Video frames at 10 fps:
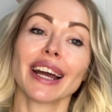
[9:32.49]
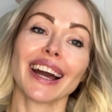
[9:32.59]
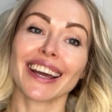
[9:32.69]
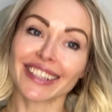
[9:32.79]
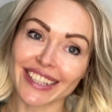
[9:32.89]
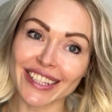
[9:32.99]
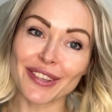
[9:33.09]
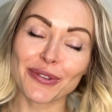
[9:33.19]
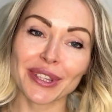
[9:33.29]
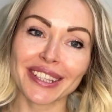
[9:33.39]
I'll see
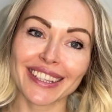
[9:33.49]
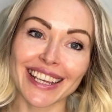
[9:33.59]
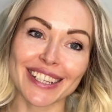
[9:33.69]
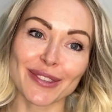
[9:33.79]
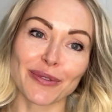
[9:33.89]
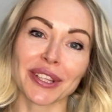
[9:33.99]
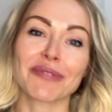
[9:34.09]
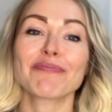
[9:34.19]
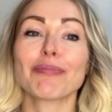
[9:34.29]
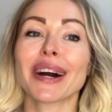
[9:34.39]
you in the next one.
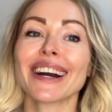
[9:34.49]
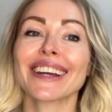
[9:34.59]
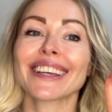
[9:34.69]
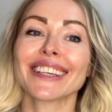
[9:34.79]
Bye!